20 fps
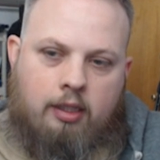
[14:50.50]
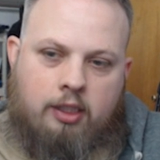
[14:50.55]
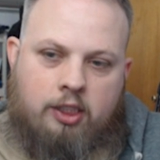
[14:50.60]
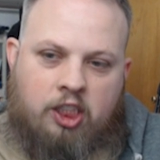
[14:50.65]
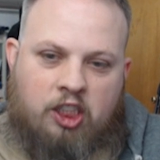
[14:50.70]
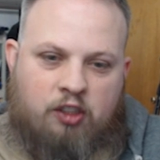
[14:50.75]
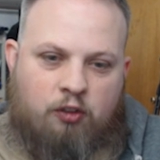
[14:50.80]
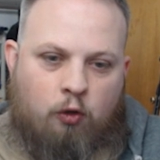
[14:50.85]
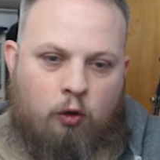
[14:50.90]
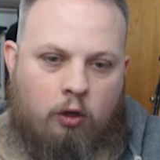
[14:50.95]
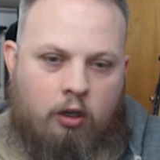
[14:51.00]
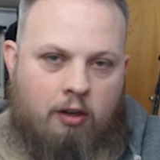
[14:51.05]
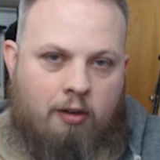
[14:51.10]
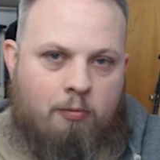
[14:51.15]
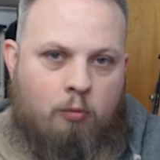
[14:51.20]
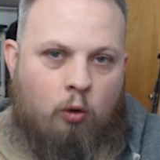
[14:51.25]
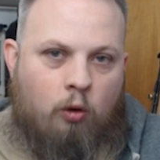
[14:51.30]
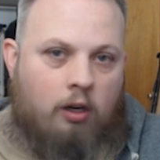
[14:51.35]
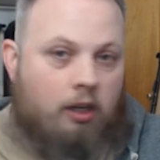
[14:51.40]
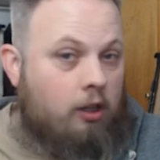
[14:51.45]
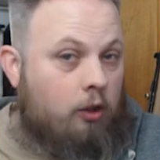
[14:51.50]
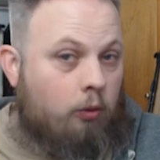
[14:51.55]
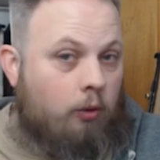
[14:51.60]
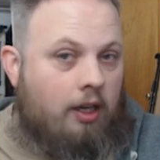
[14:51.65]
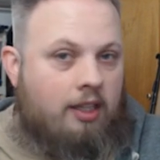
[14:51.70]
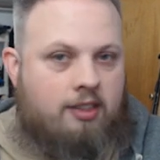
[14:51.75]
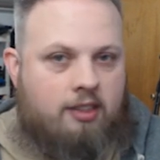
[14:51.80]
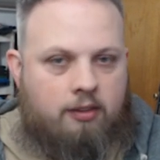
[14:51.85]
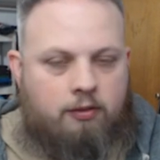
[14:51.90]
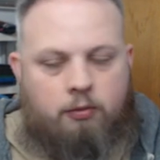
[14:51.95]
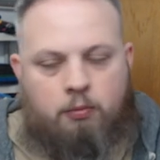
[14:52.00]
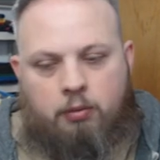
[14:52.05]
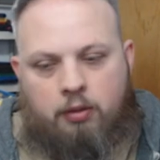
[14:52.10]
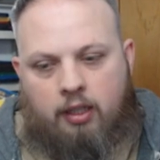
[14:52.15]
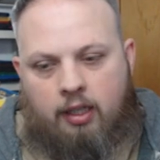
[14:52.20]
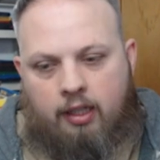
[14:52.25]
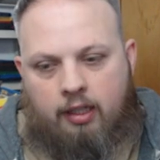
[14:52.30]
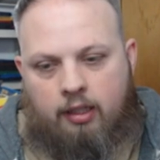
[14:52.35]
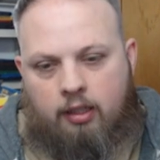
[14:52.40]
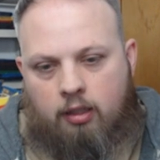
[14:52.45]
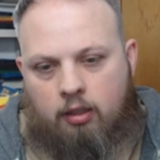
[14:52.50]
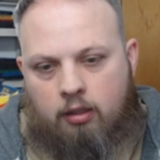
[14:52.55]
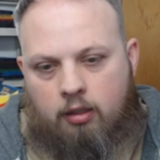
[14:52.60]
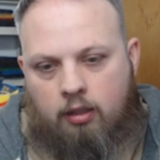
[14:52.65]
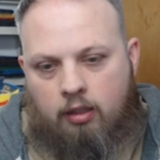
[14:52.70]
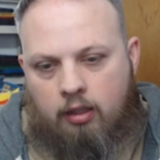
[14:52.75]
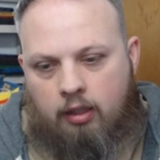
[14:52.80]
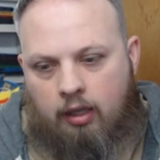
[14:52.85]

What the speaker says: just for more aggressive play here.